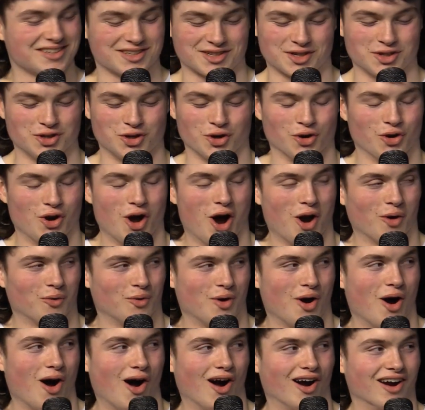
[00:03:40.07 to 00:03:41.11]
It's, you're not
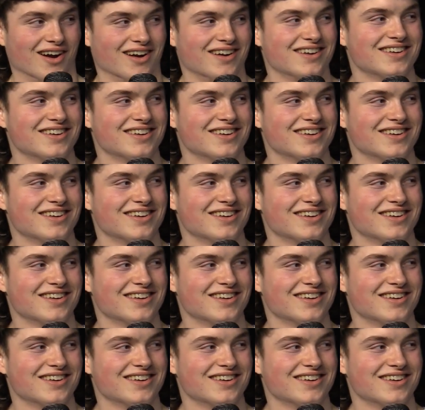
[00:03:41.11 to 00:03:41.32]
wrong.